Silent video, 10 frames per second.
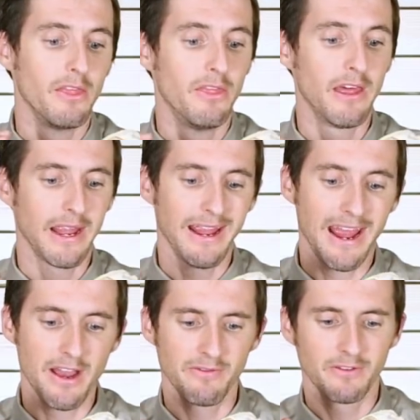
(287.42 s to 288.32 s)
They
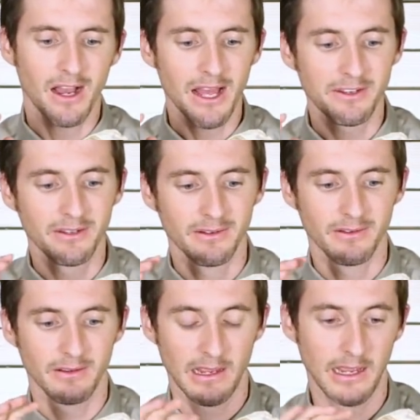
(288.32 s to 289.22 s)
have got,
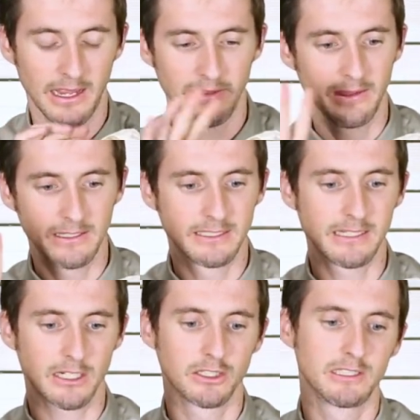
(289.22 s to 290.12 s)
and this
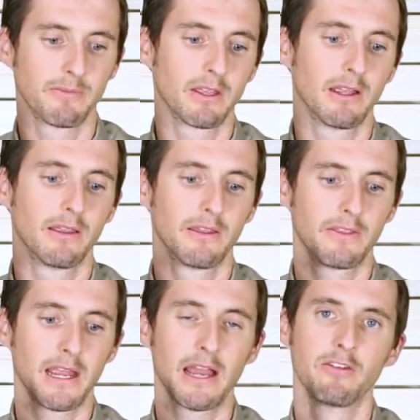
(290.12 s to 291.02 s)
is actually something
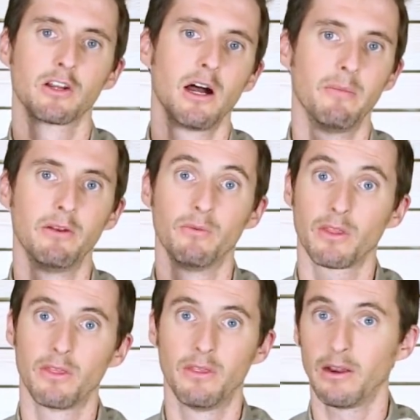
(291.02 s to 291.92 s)
that they have in common
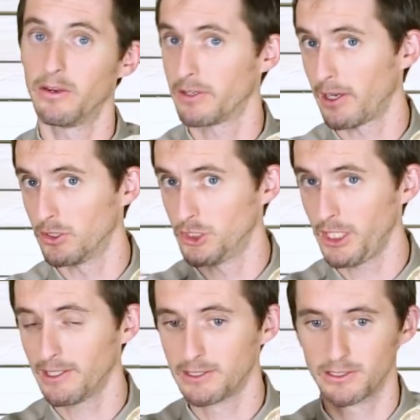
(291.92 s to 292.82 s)
with their entire
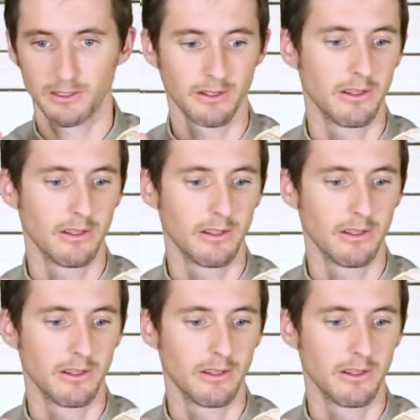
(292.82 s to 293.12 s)
genus,